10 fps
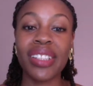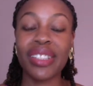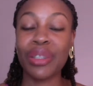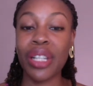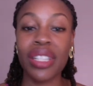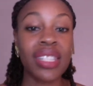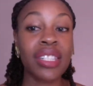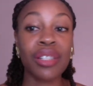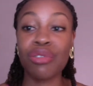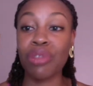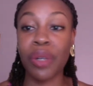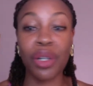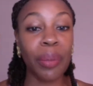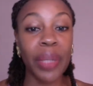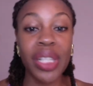you can still drop a
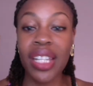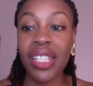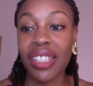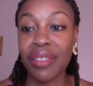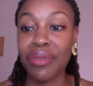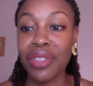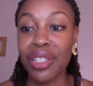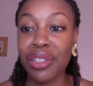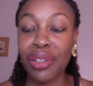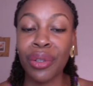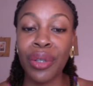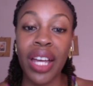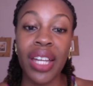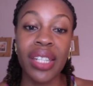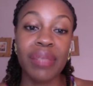comment under the video,
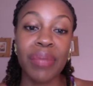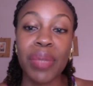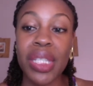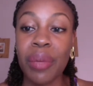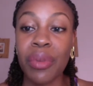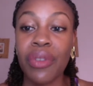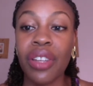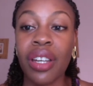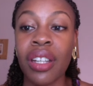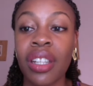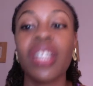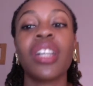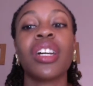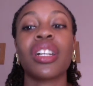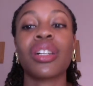and maybe some of the
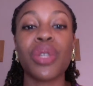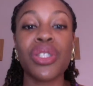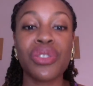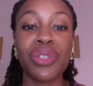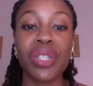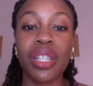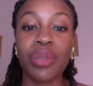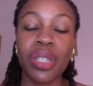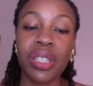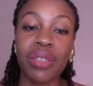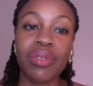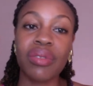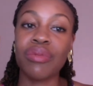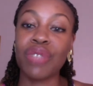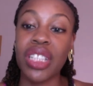questions that we didn't
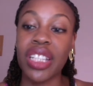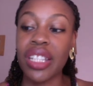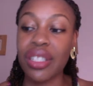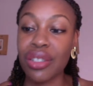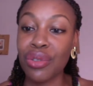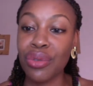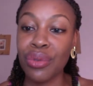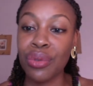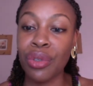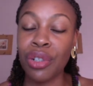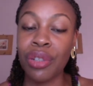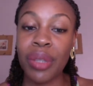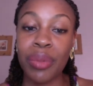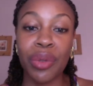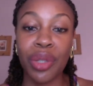really get to, or
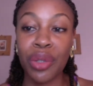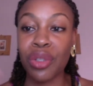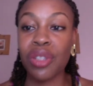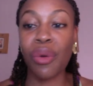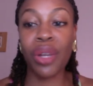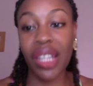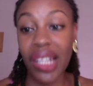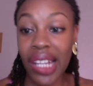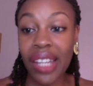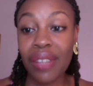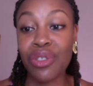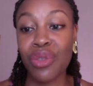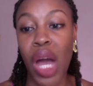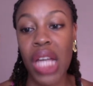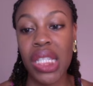maybe you were not on the live
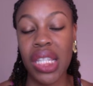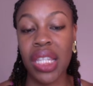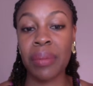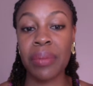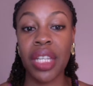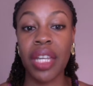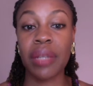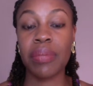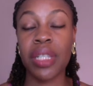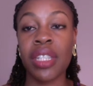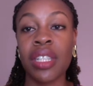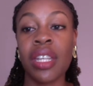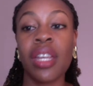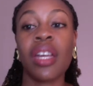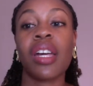to ask them, can
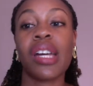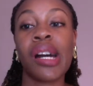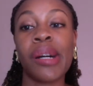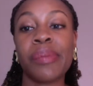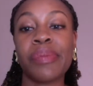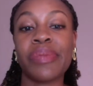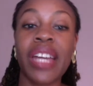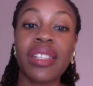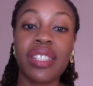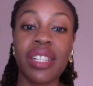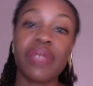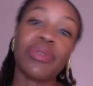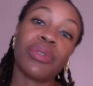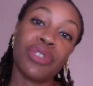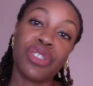be ideas
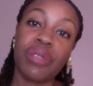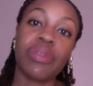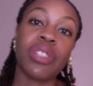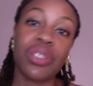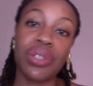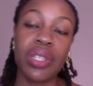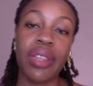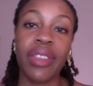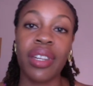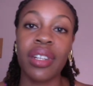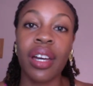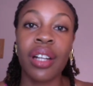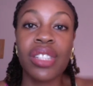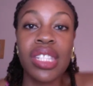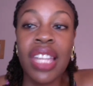for future videos that
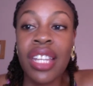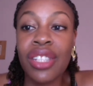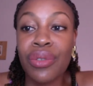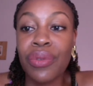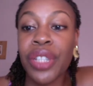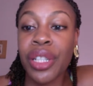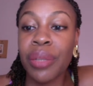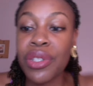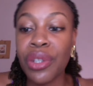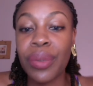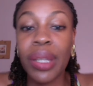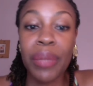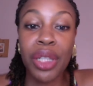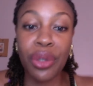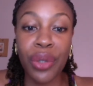I'll decide to film. So let
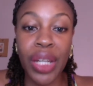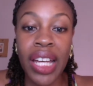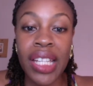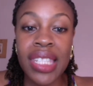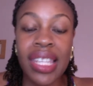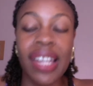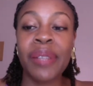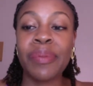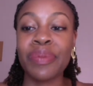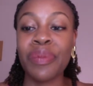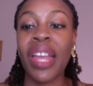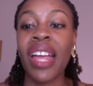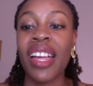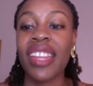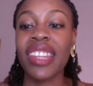me know, guys.
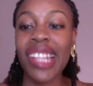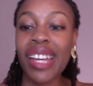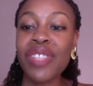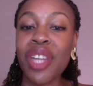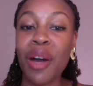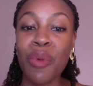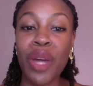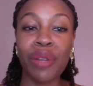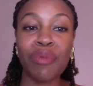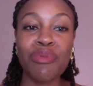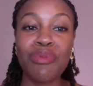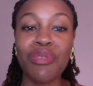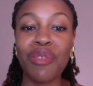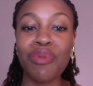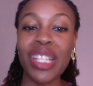The lives are a way
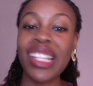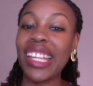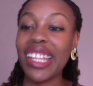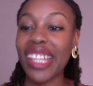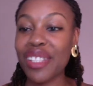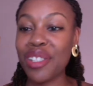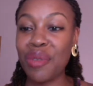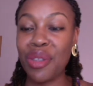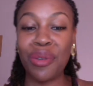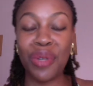of me engaging with